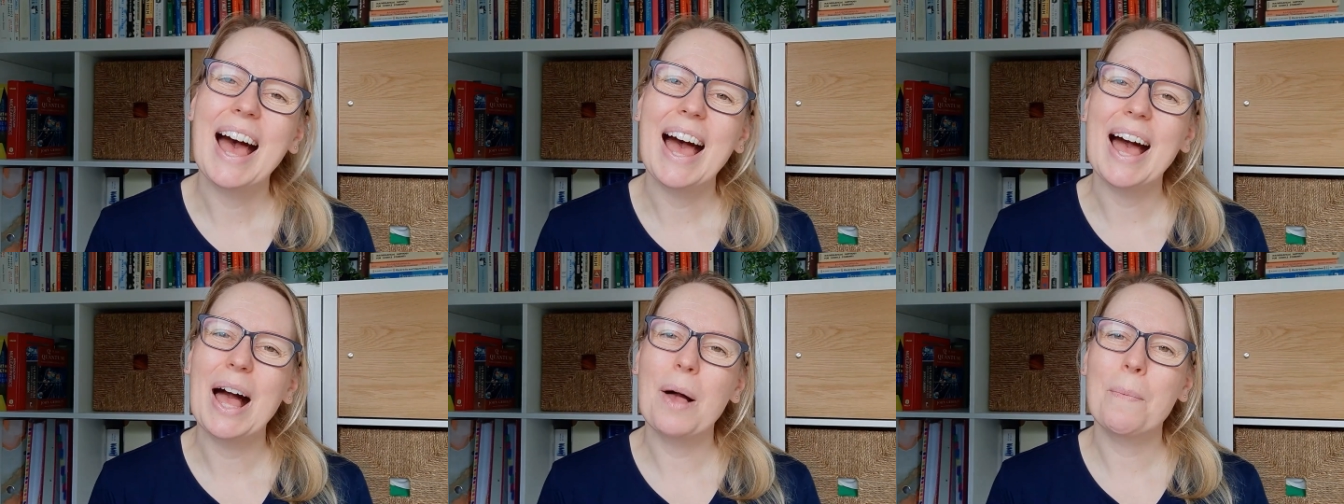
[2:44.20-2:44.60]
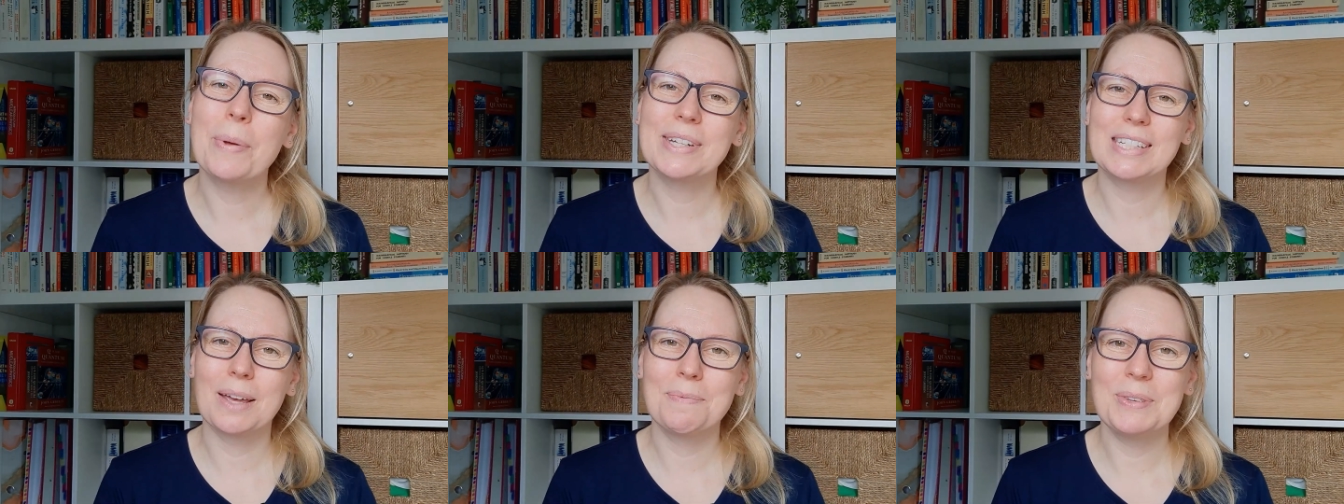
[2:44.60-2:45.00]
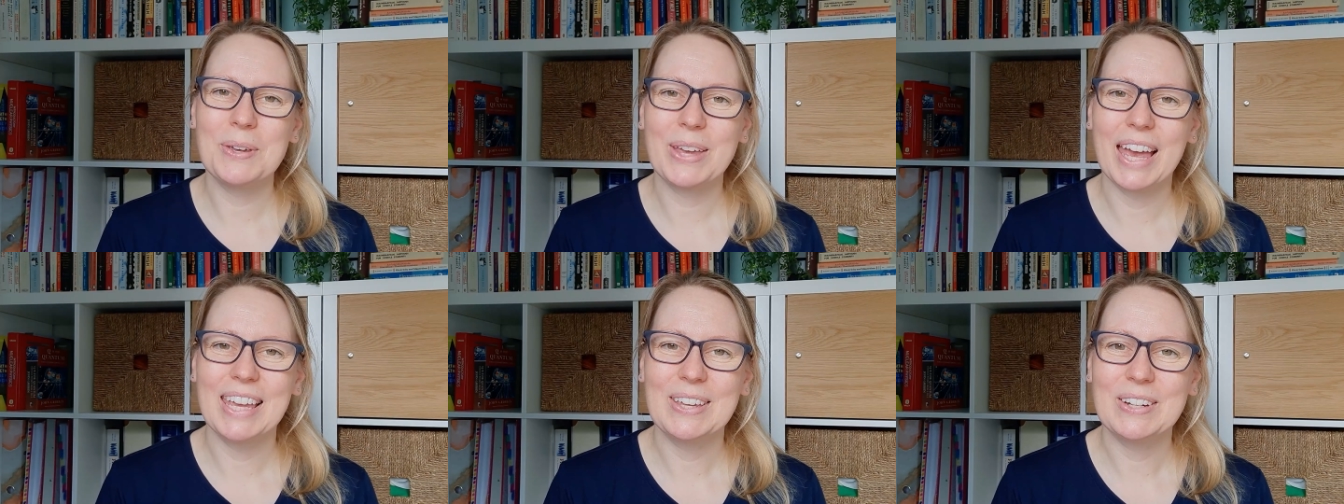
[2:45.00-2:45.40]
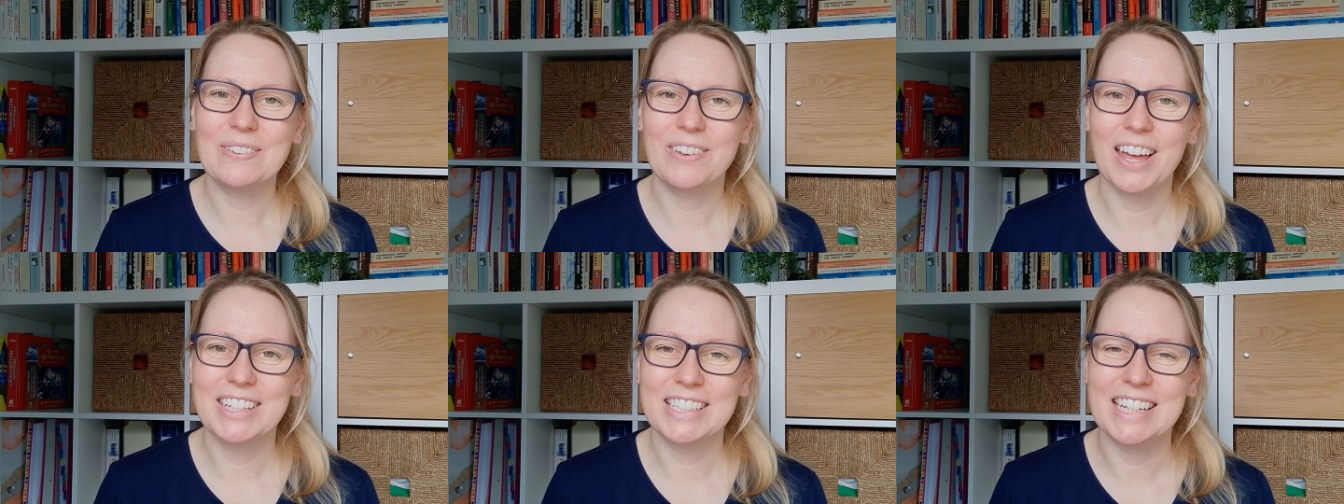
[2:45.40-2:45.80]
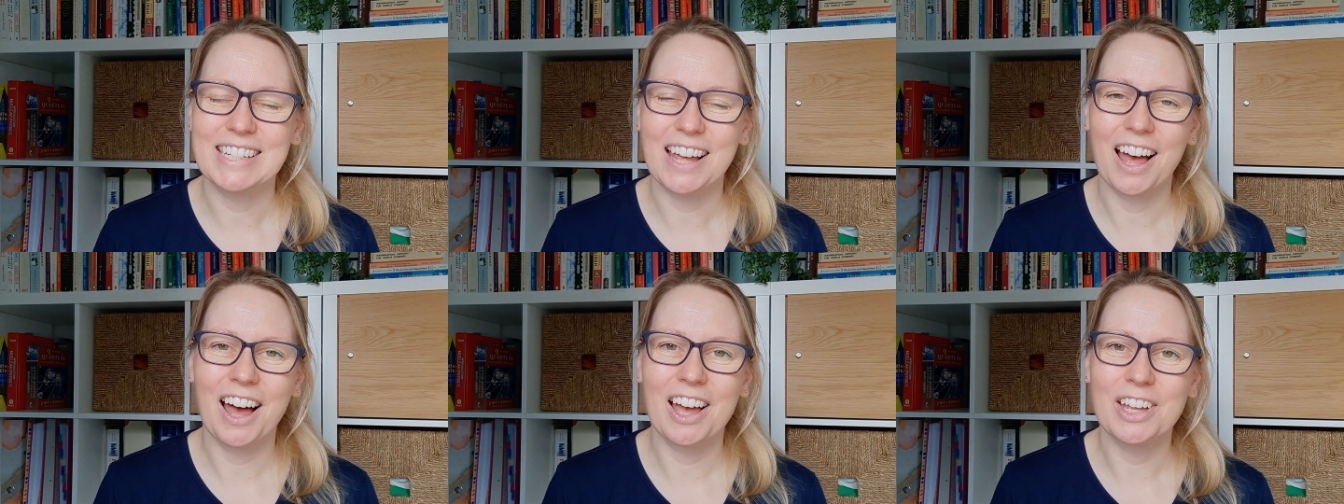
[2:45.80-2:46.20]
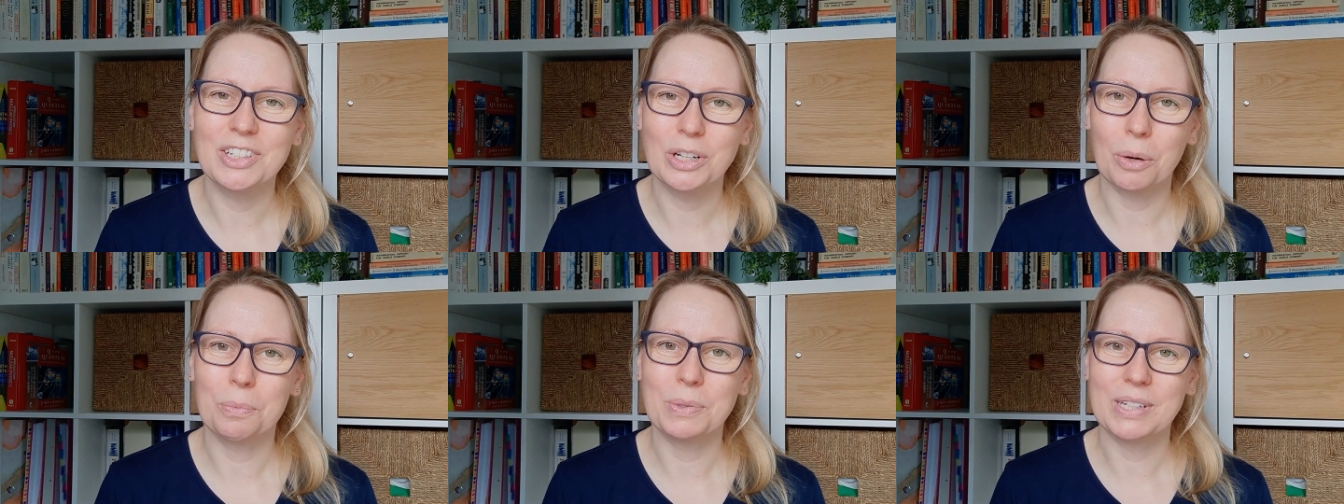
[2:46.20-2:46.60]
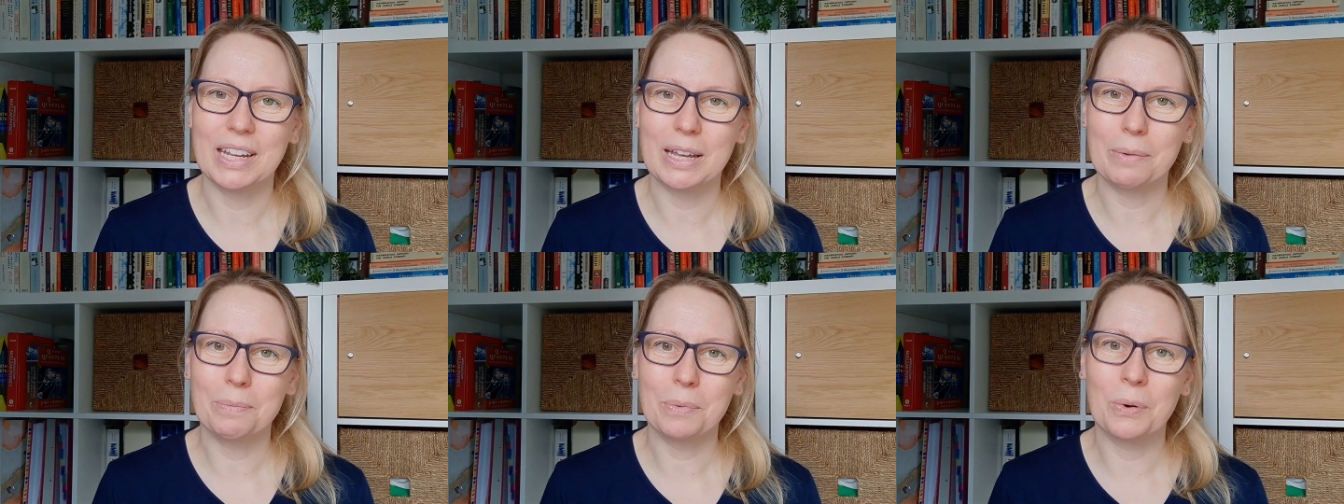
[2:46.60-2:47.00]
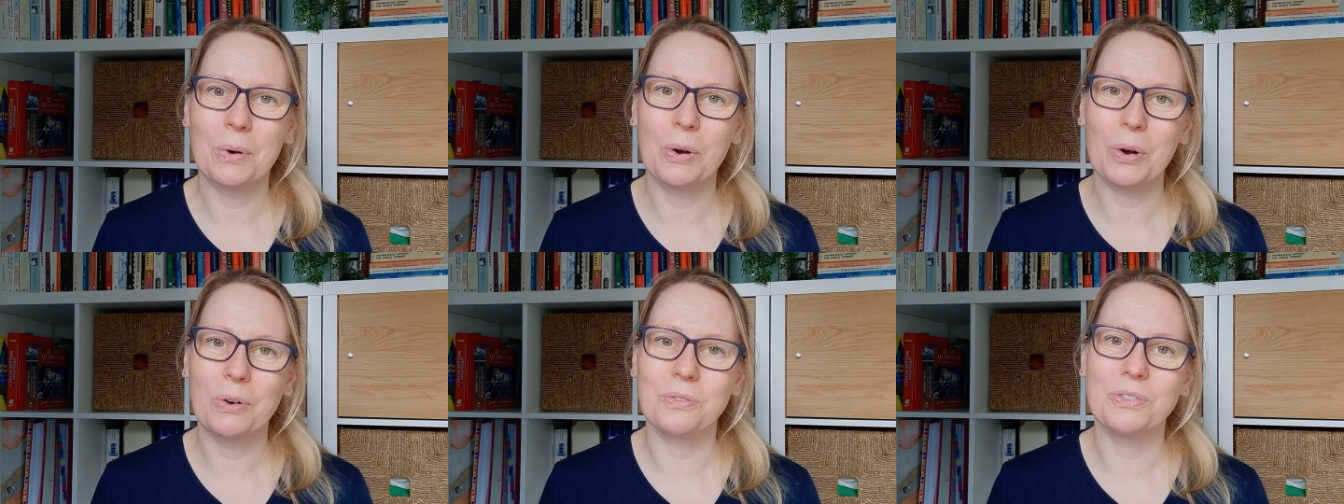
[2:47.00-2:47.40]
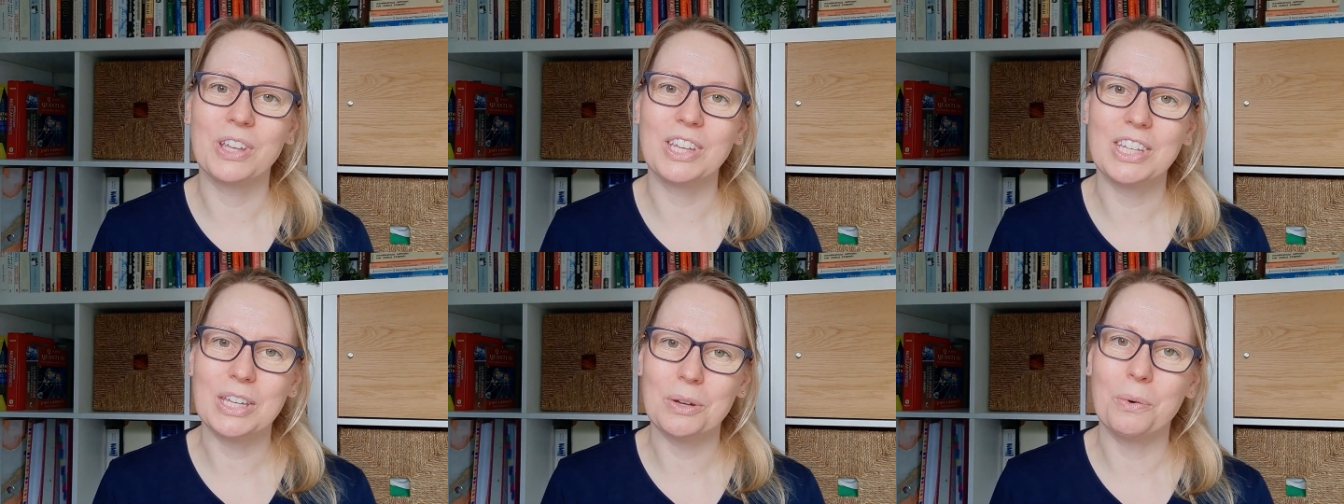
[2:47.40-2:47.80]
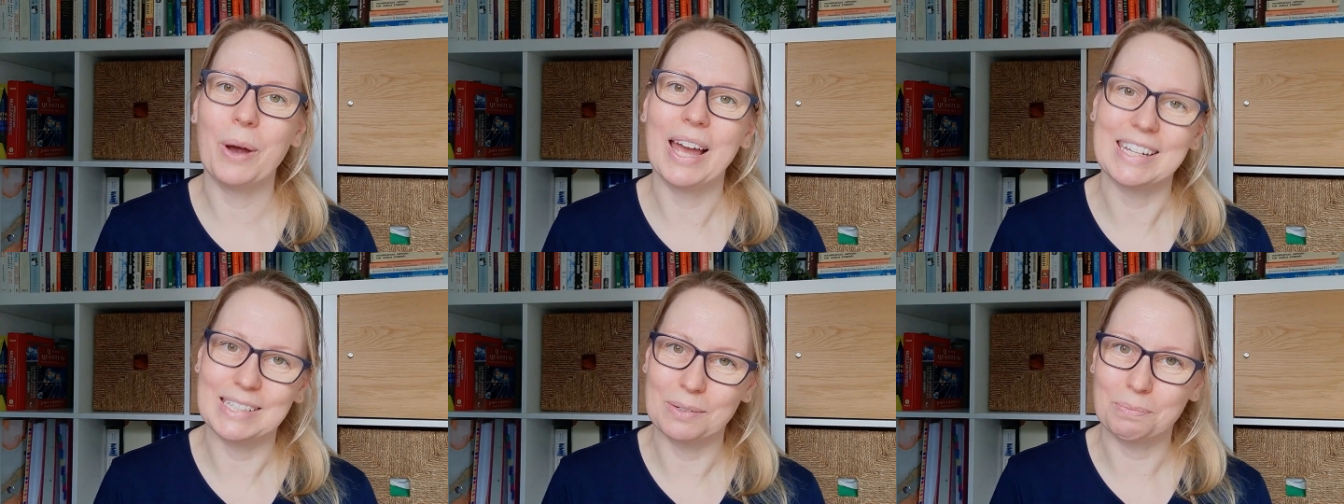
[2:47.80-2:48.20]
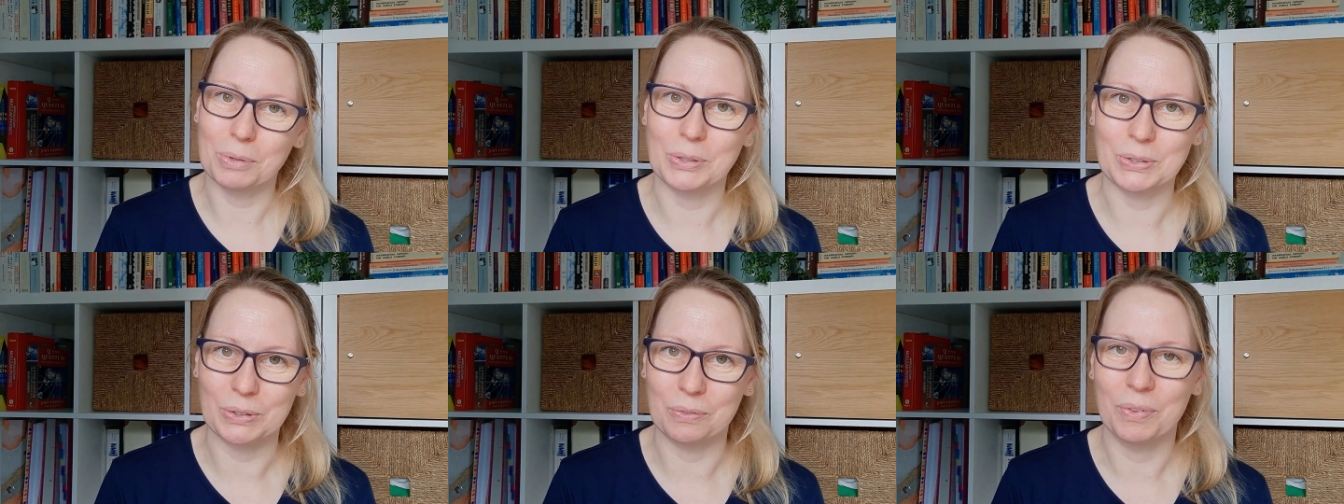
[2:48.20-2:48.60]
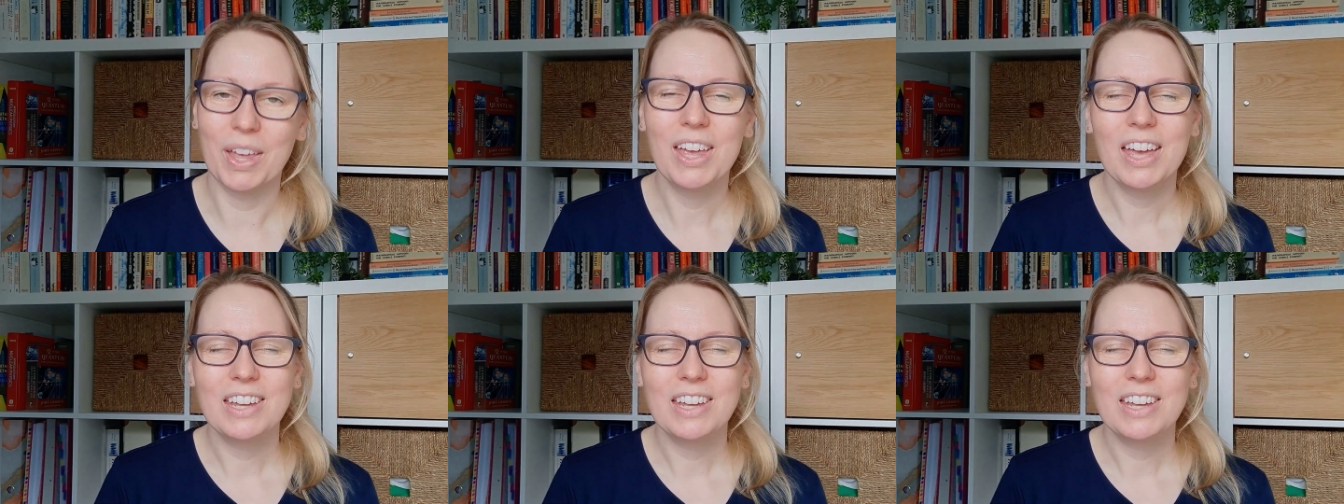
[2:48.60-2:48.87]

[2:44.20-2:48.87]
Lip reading: But some UK universities are adopting more of the US model.